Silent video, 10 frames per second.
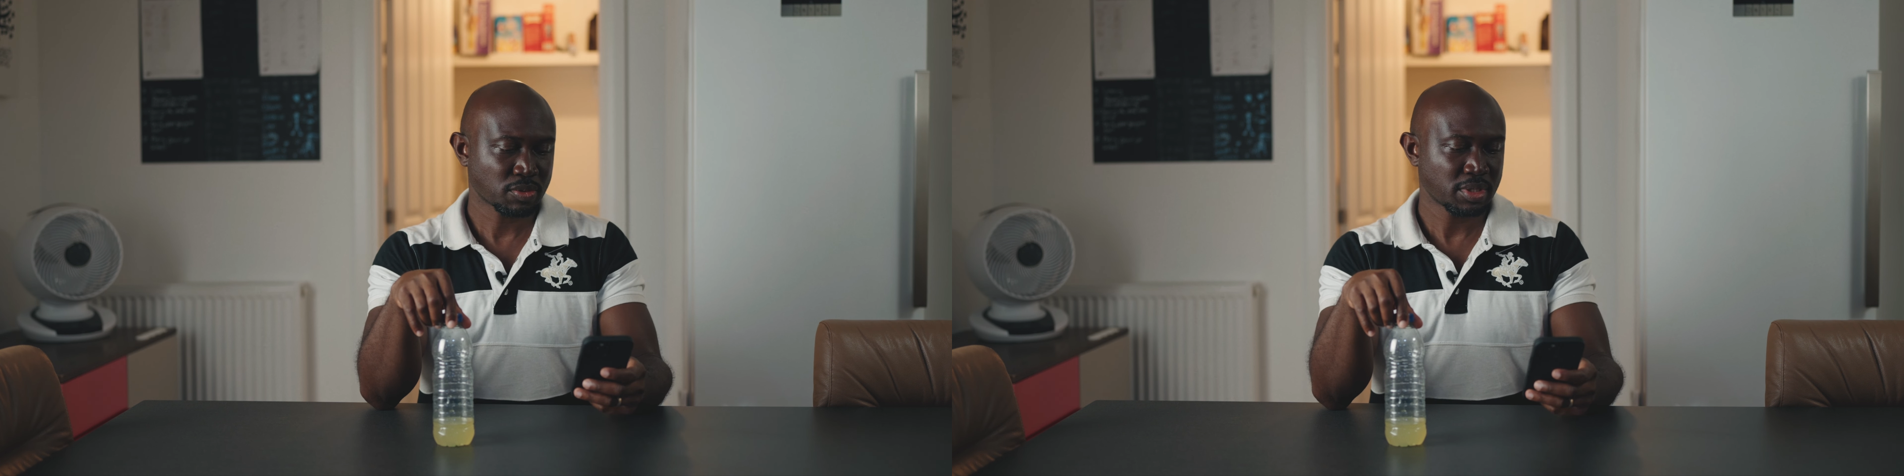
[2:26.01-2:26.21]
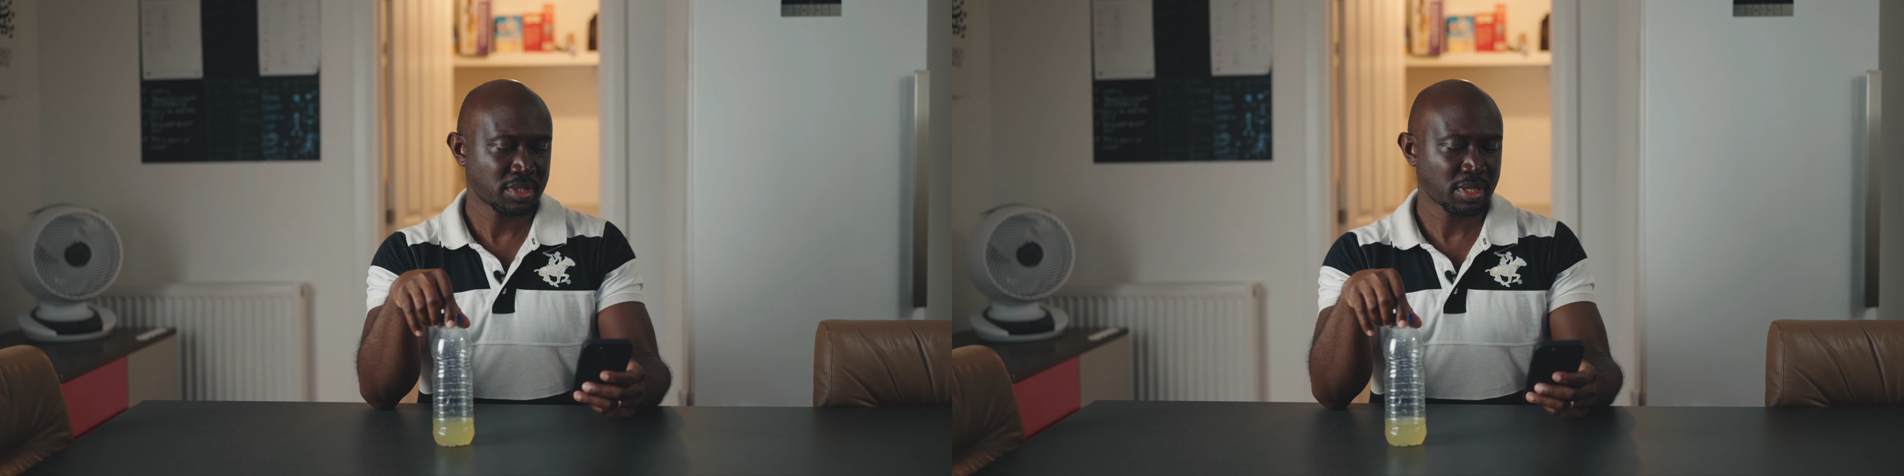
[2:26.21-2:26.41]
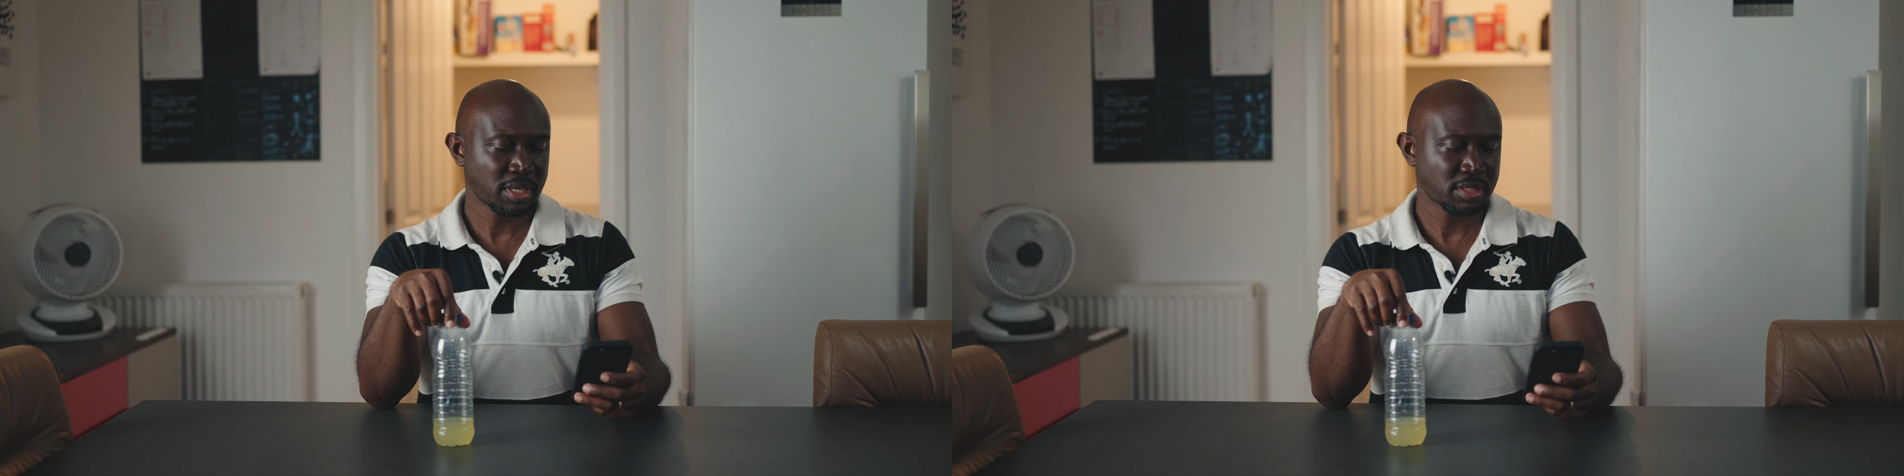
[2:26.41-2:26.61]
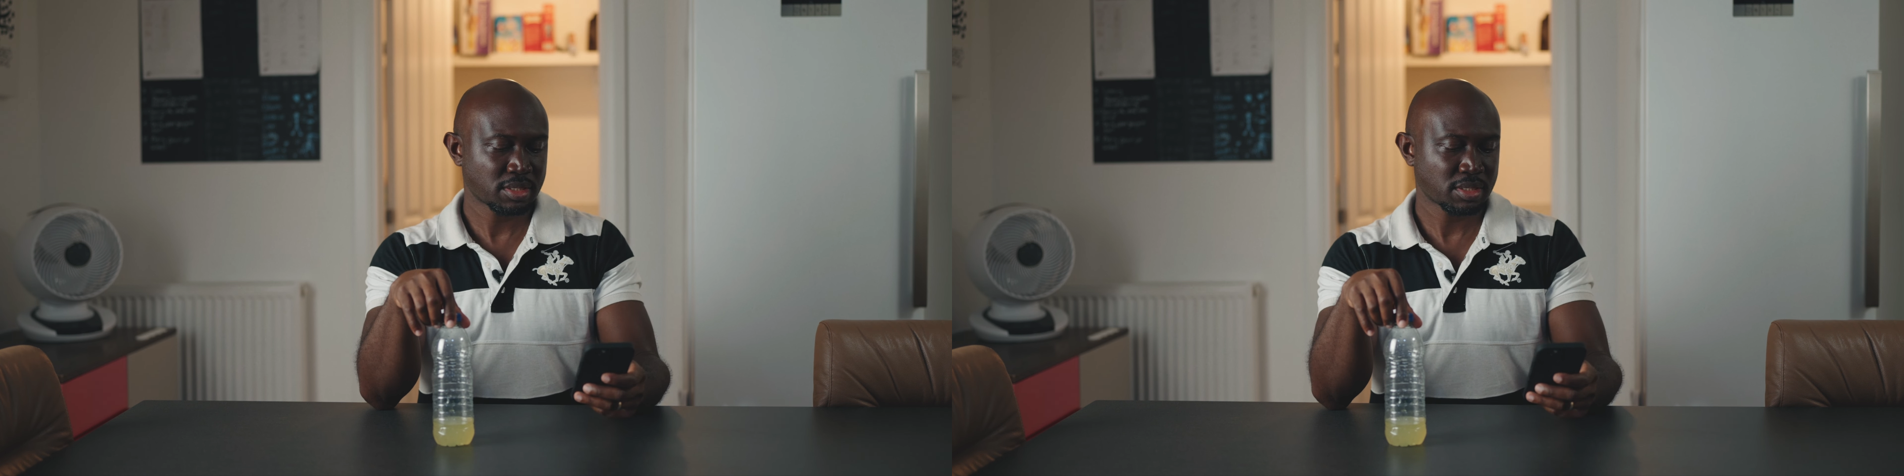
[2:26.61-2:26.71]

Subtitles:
what it says.